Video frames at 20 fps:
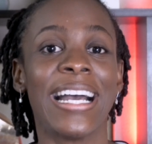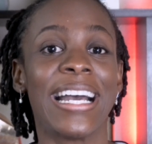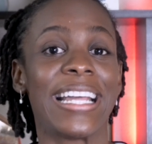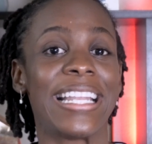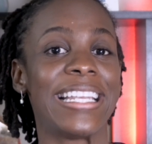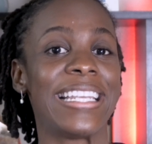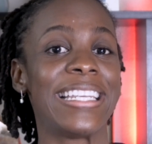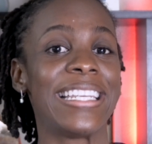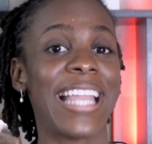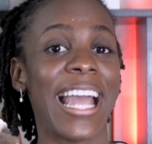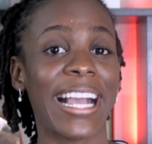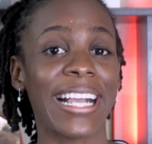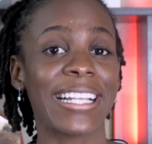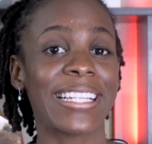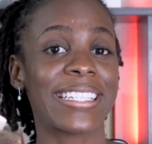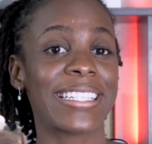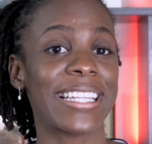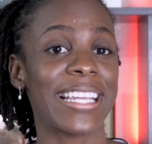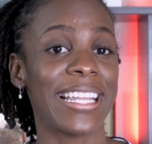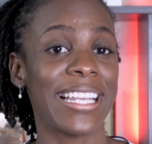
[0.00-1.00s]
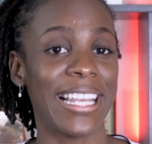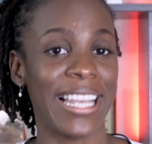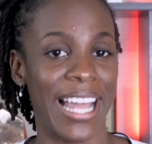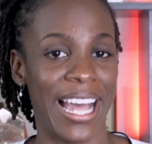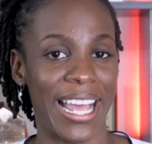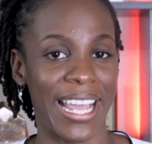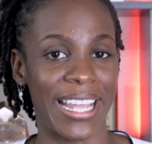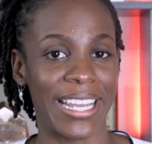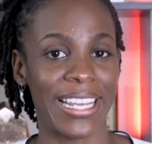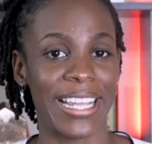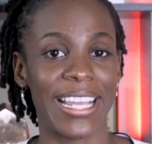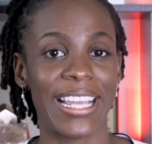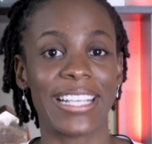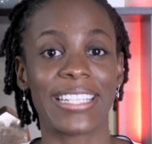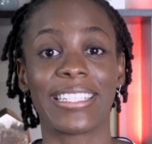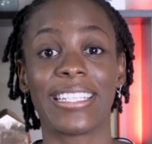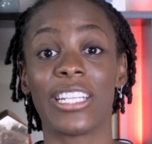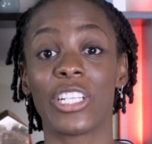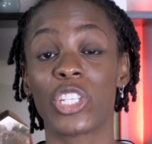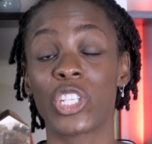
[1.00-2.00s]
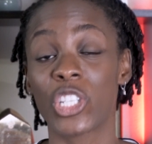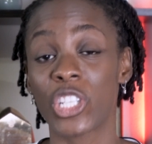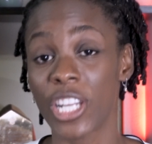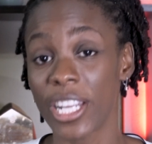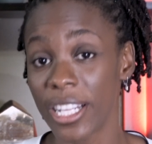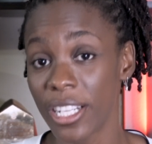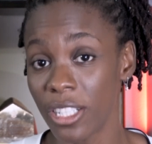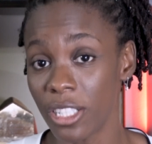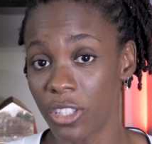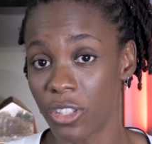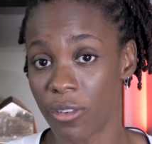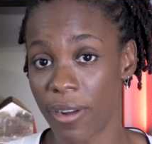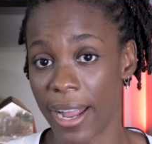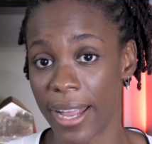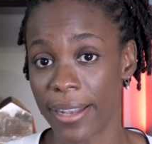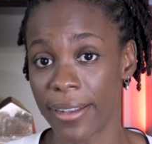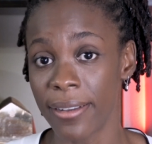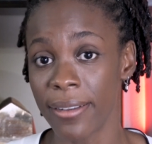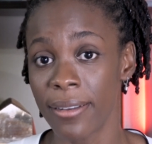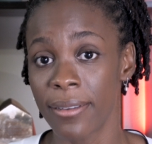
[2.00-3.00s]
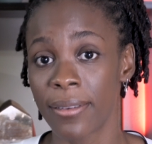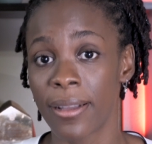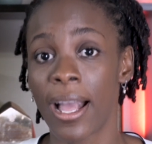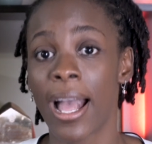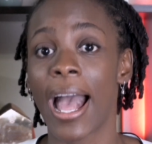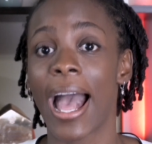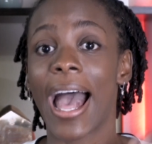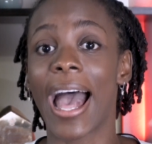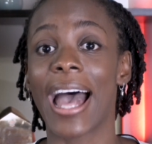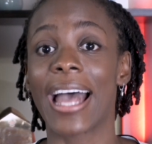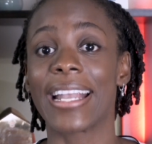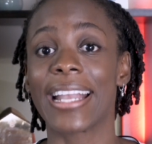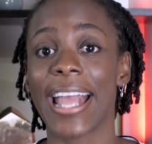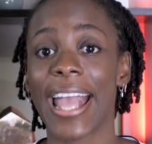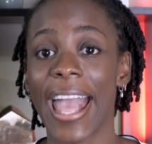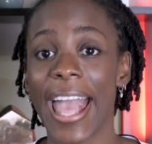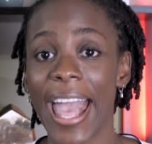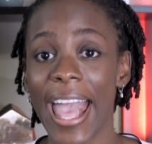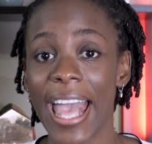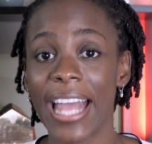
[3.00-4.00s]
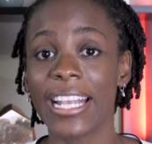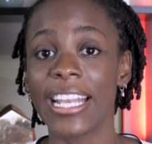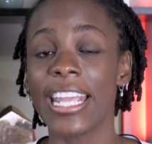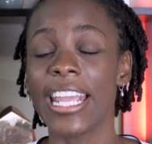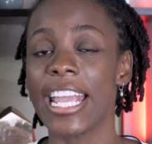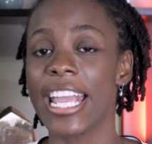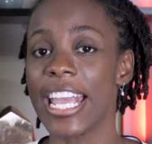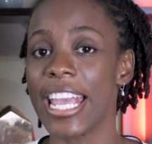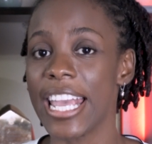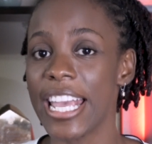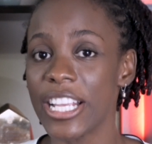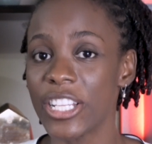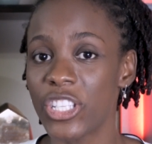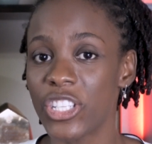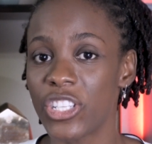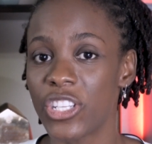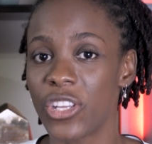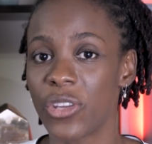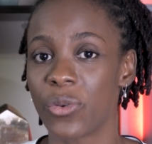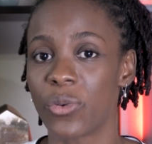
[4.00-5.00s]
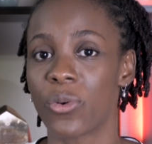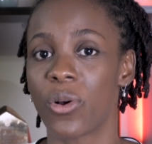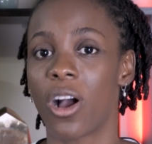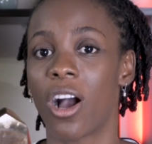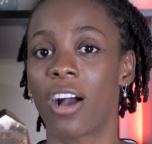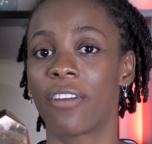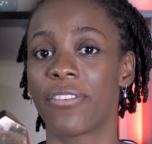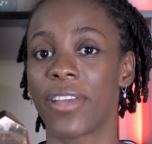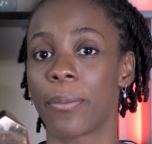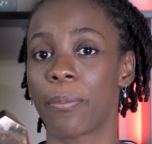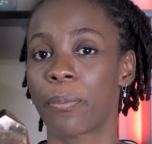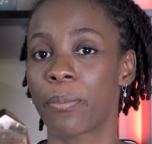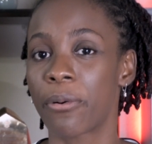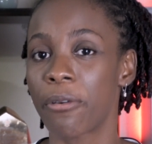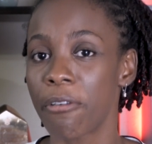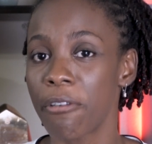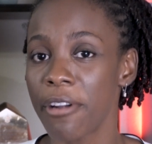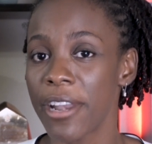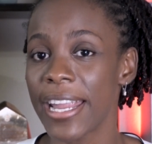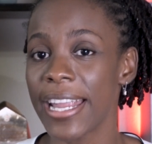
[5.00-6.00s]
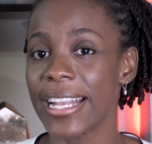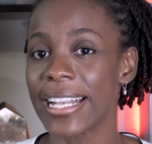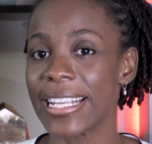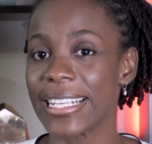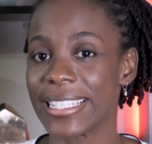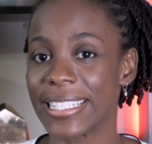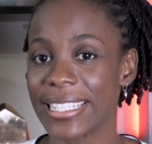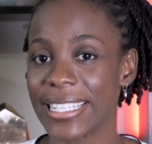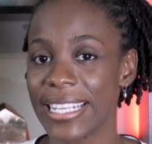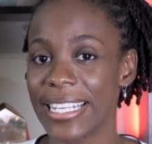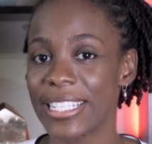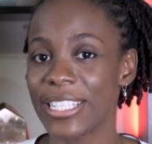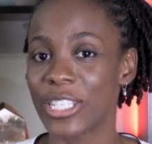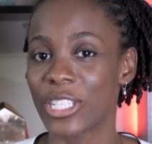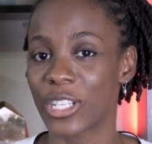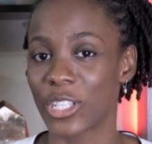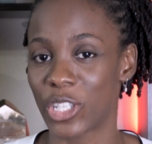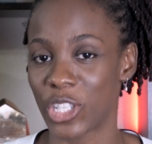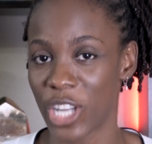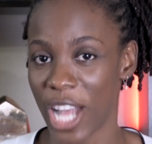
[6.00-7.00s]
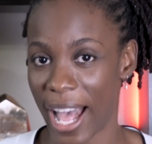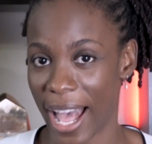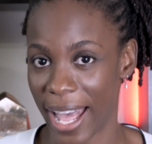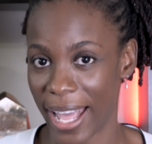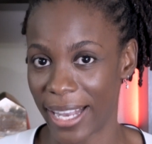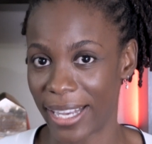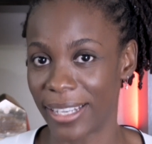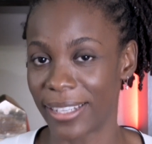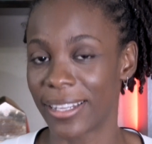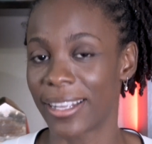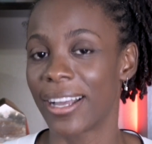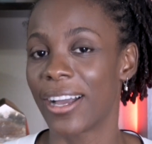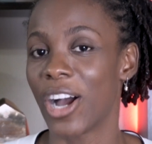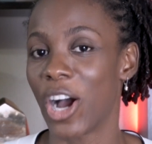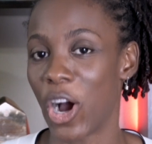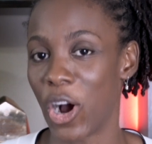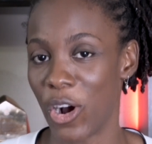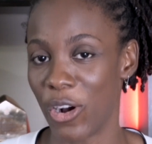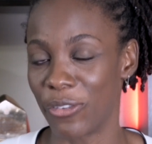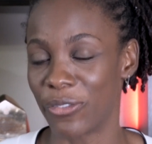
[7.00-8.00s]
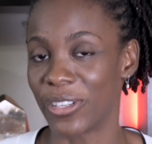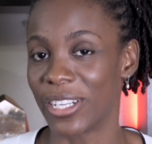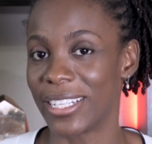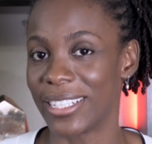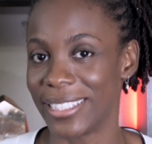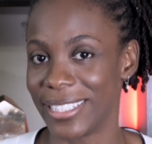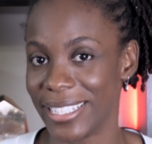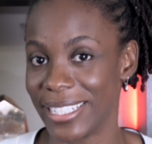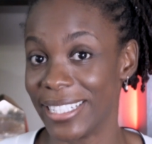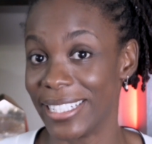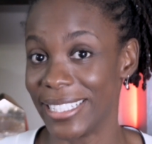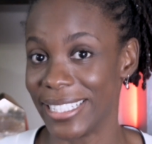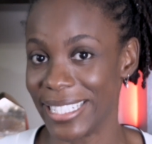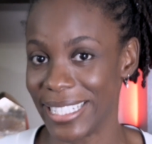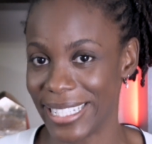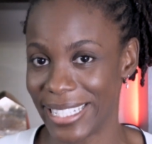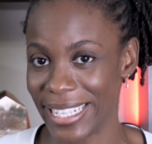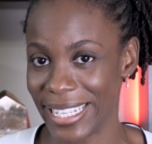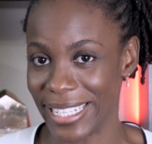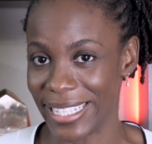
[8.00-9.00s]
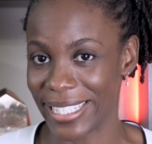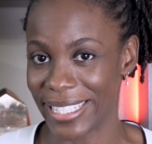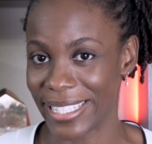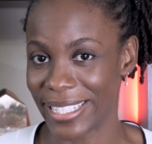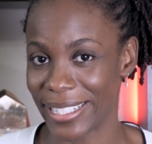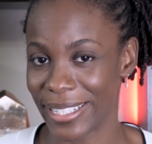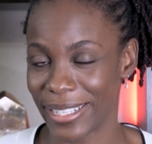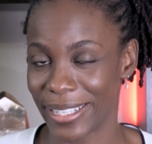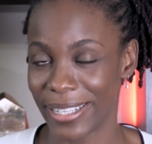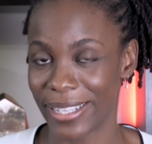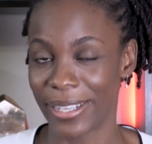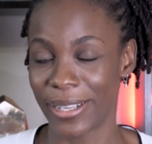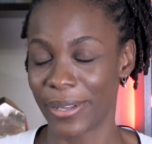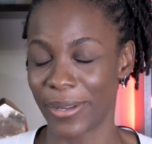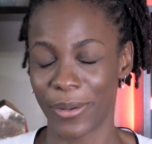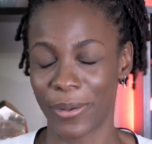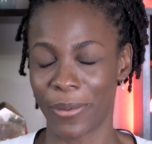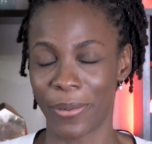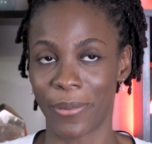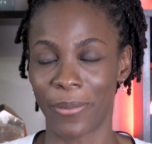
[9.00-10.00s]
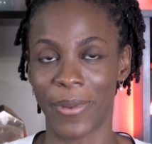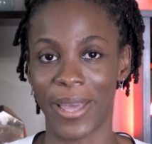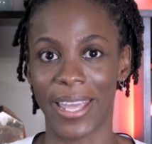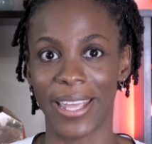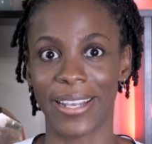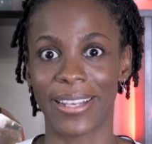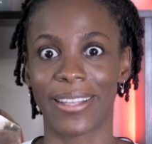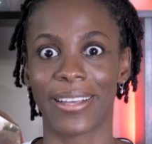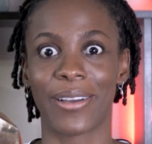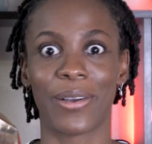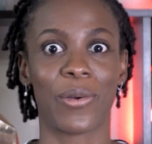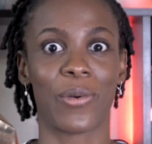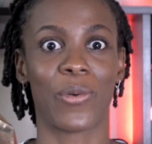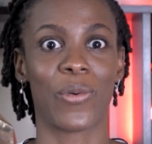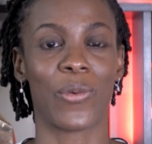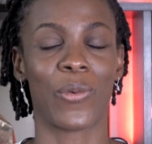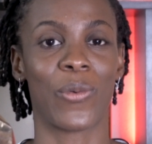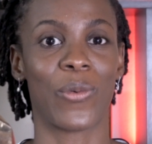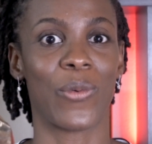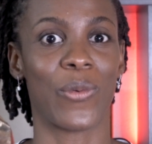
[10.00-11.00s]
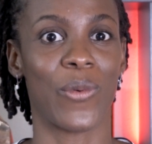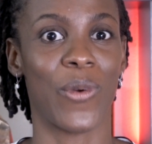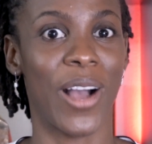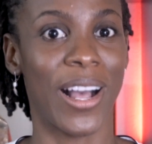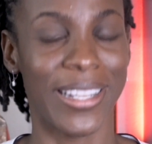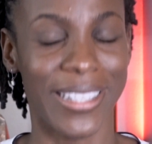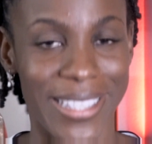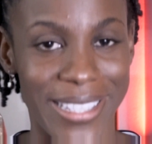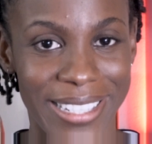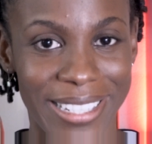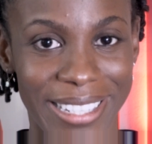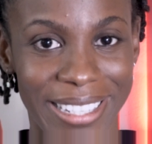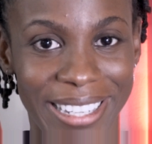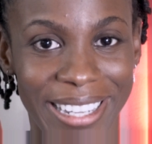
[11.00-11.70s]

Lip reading: Next in line is the children and any issue of a predeceased child of the deceased. Wait, what?